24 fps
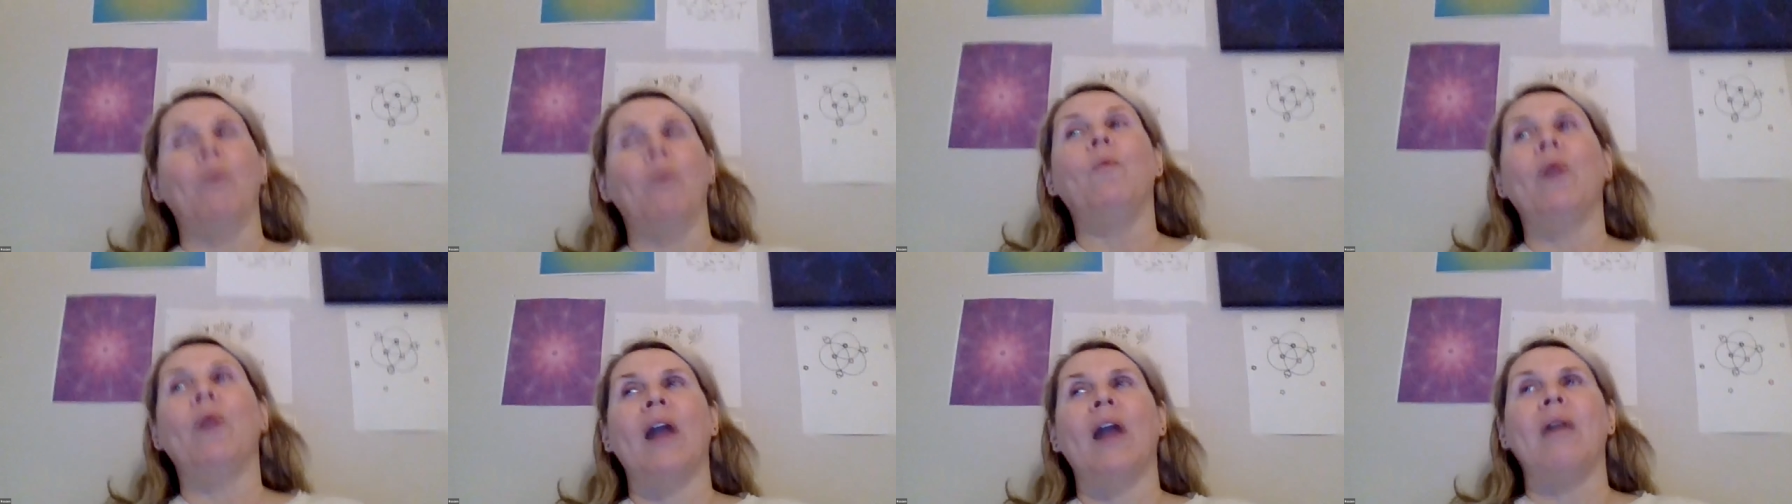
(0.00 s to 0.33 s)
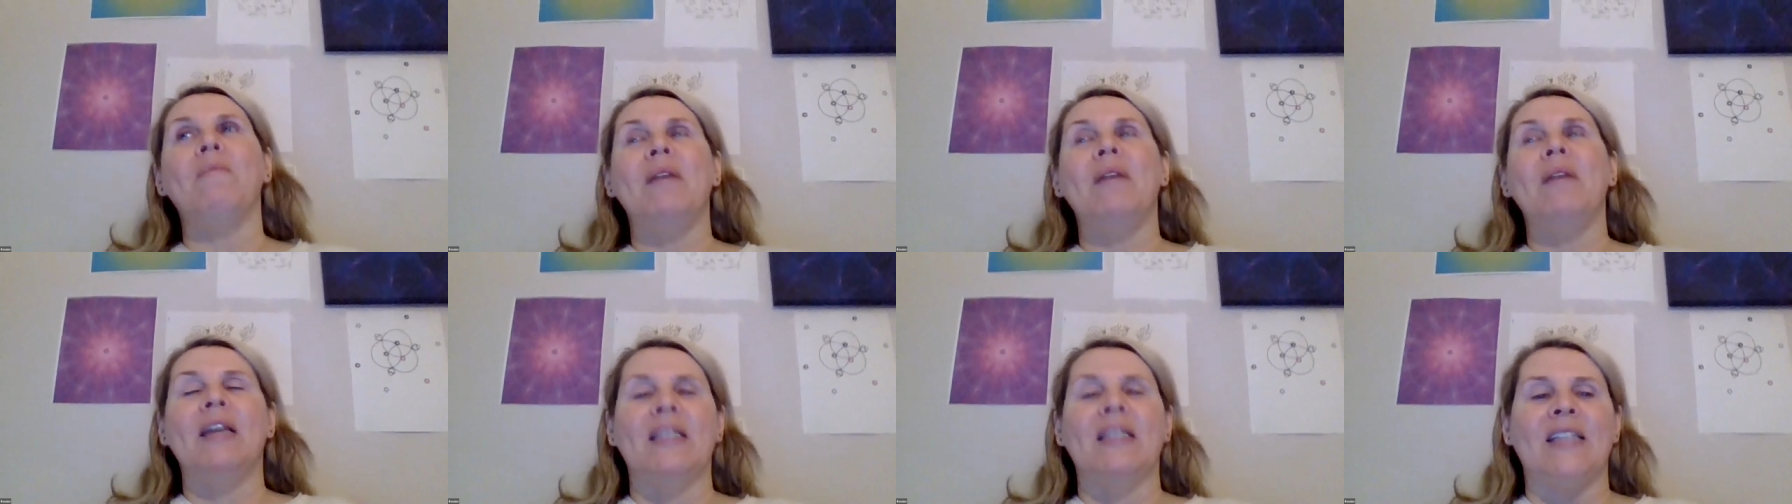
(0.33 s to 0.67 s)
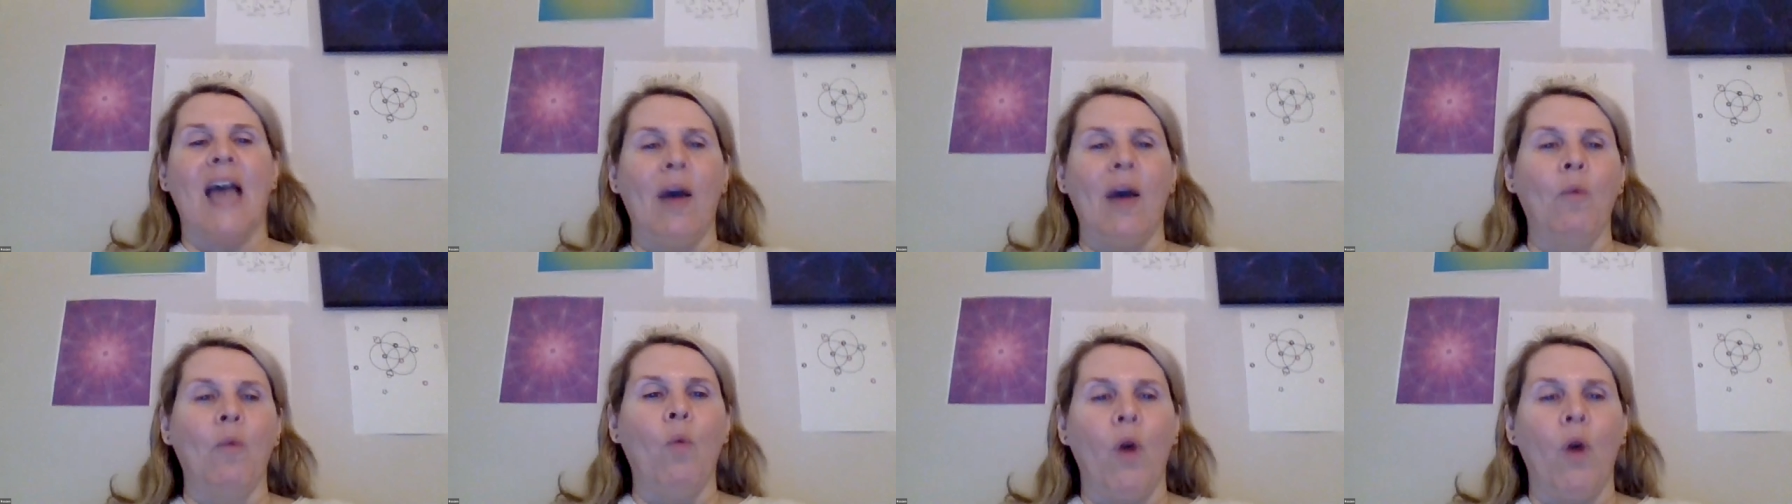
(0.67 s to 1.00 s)
what I mean is
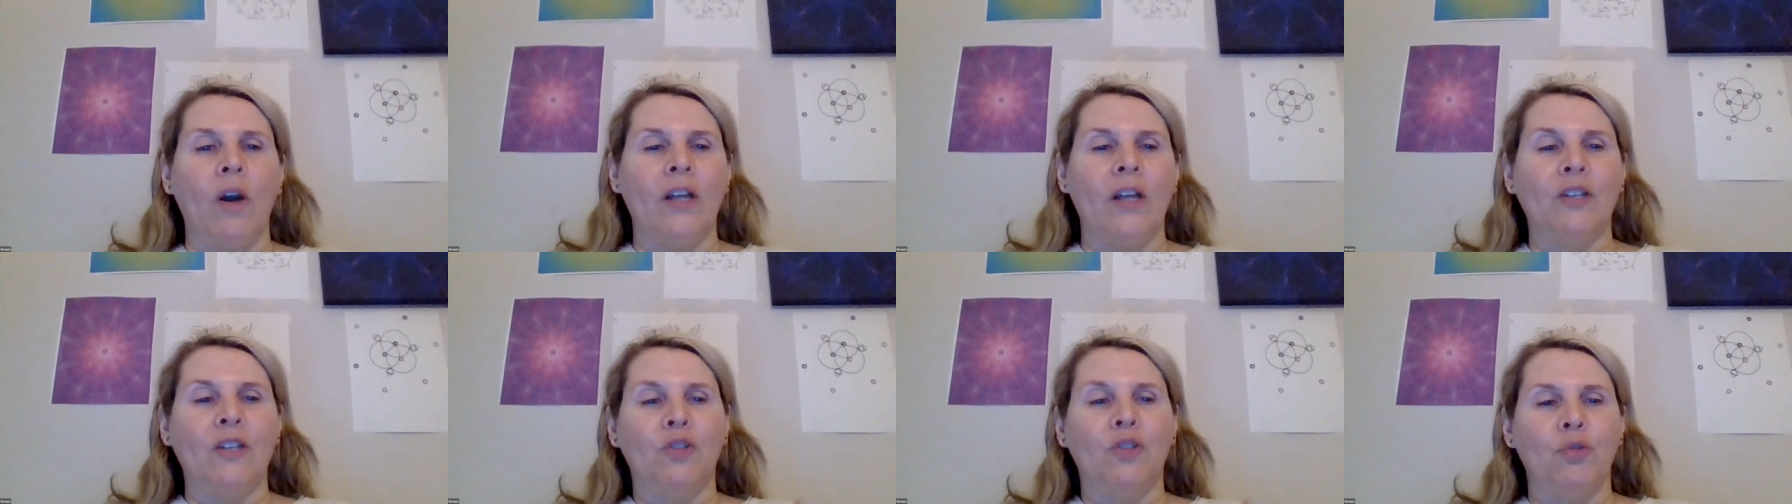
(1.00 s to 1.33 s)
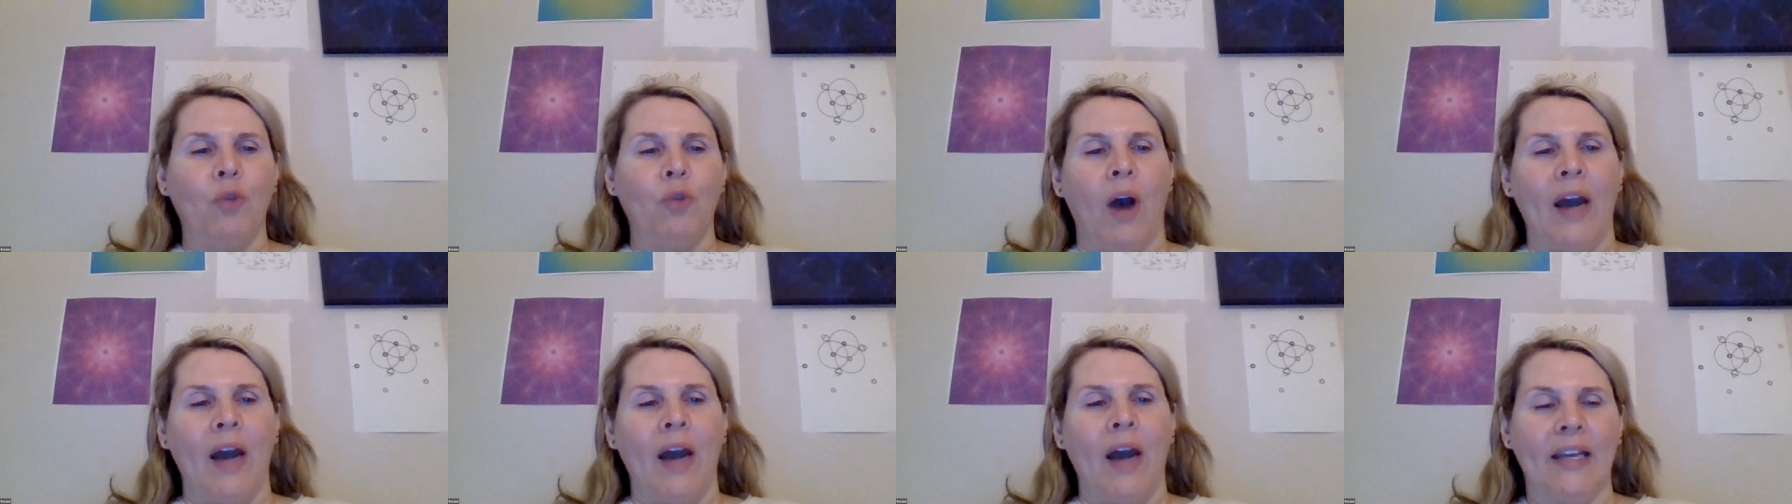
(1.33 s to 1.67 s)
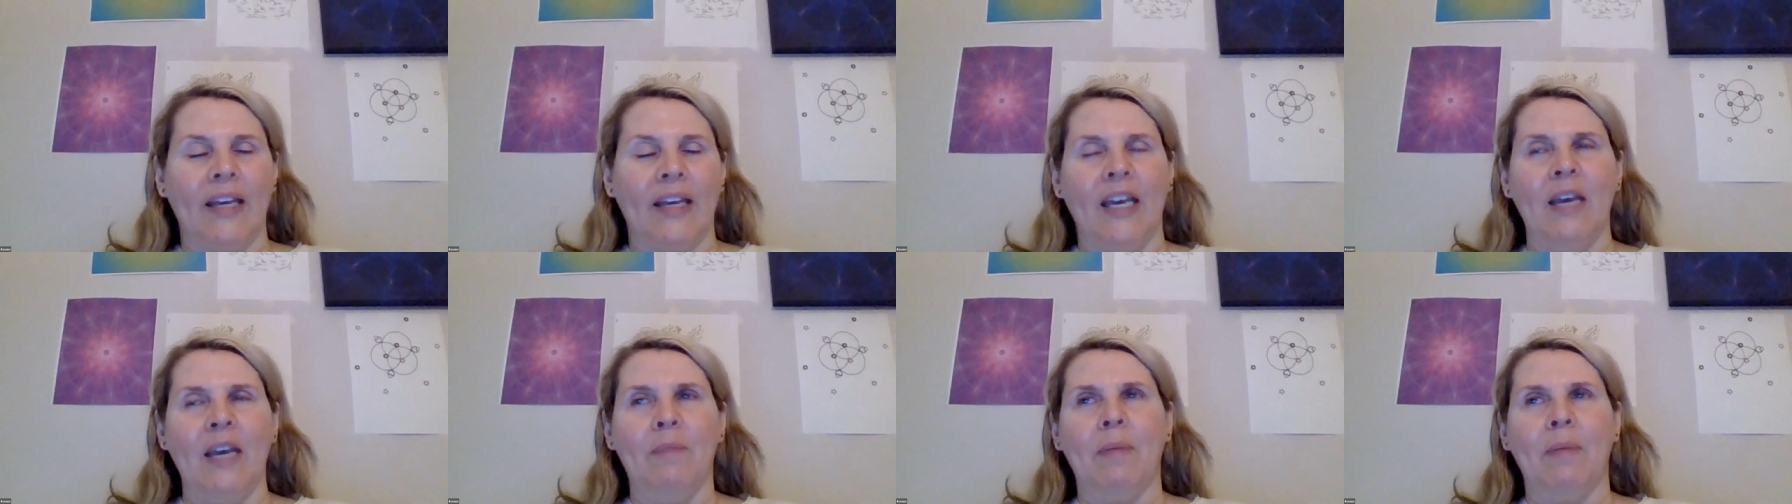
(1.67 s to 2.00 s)
I want to try to
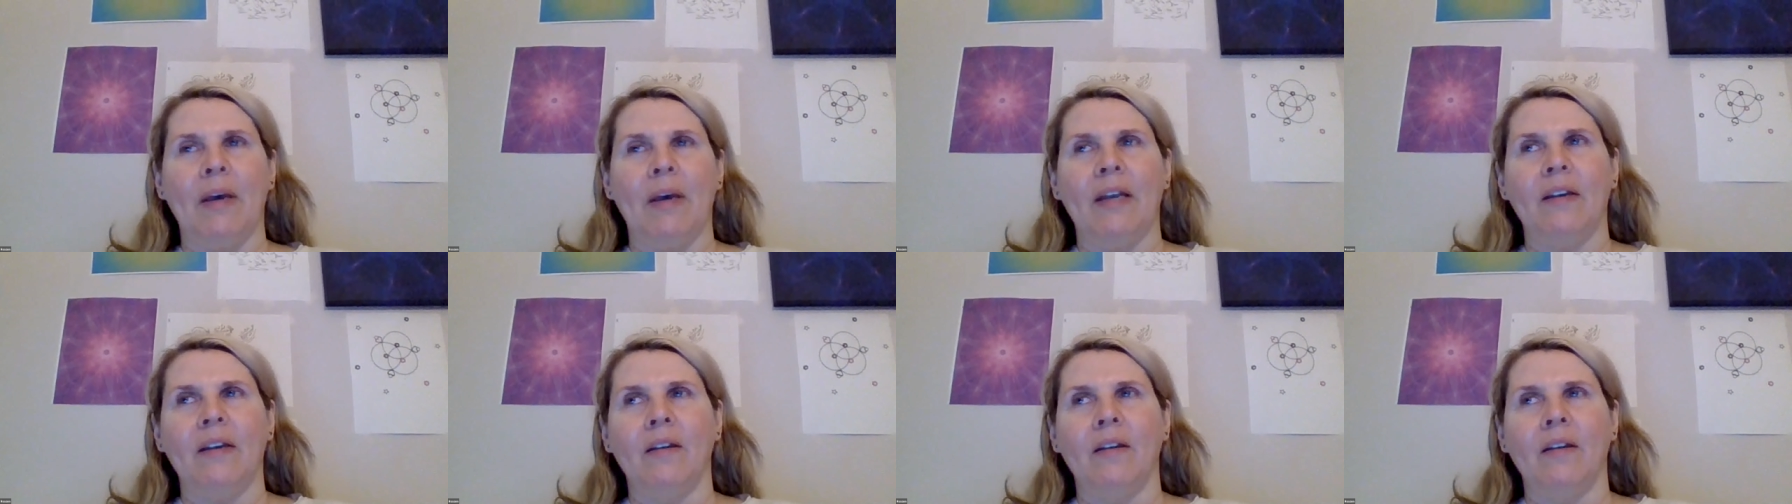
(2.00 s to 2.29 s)
keep it